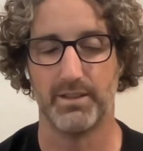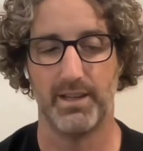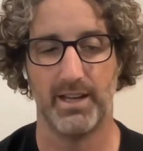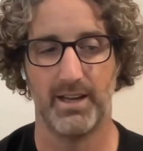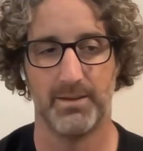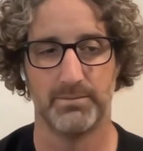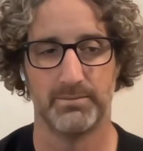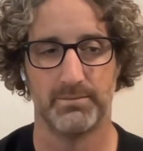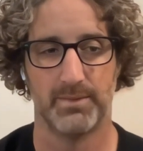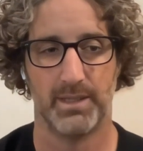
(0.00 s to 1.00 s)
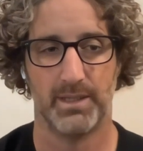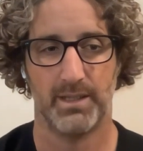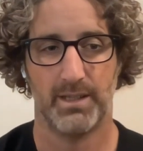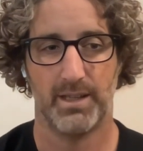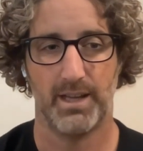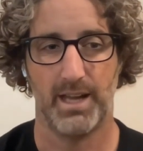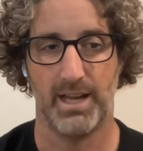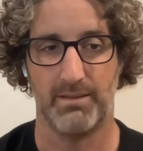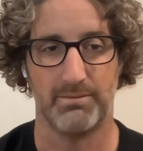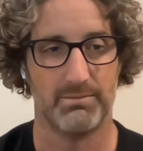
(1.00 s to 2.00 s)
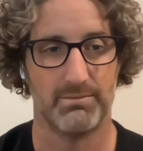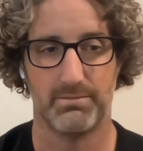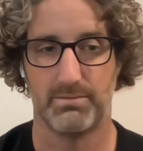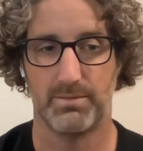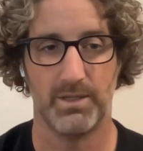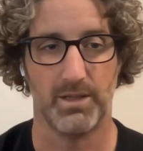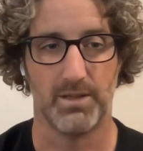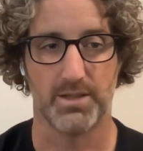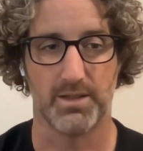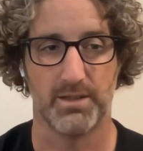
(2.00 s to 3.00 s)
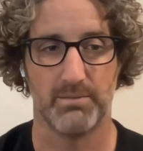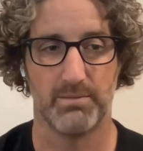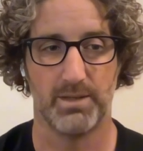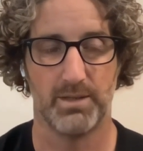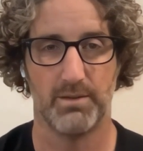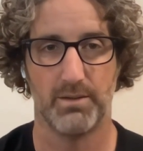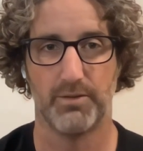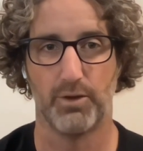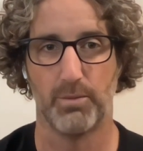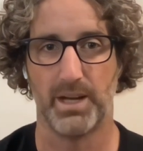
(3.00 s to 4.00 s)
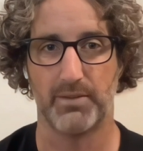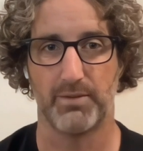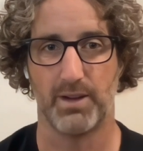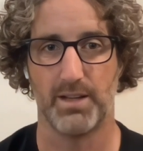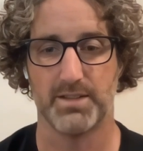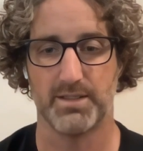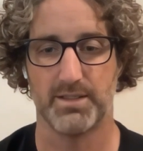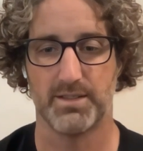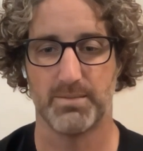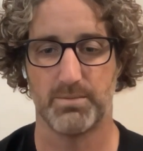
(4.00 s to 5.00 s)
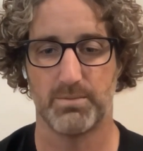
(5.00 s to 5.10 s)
And so the fallback for us is,